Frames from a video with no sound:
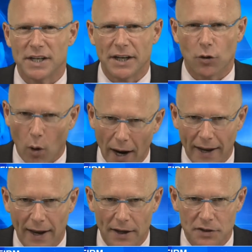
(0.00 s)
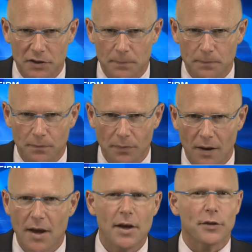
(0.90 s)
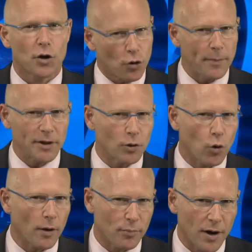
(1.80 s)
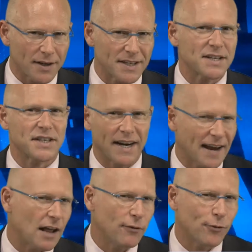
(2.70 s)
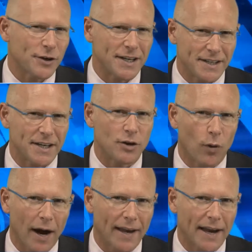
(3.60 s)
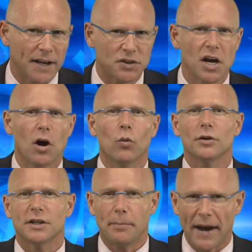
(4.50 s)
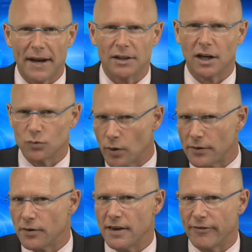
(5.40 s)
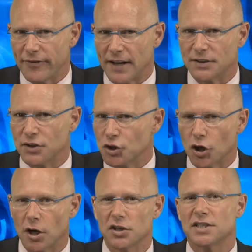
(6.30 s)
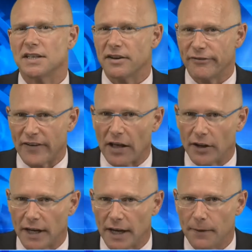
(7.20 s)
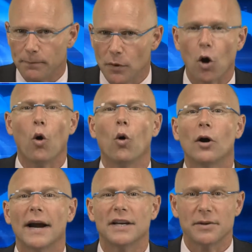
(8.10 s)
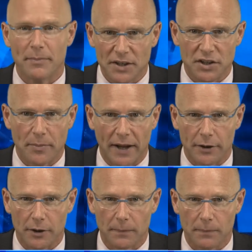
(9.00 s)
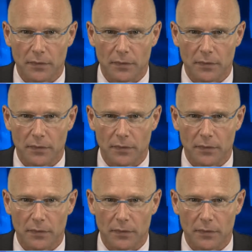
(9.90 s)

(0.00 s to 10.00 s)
DUI case? The criminal court process in a California DUI case will depend on whether the offense is charged as a felony or as a misdemeanor.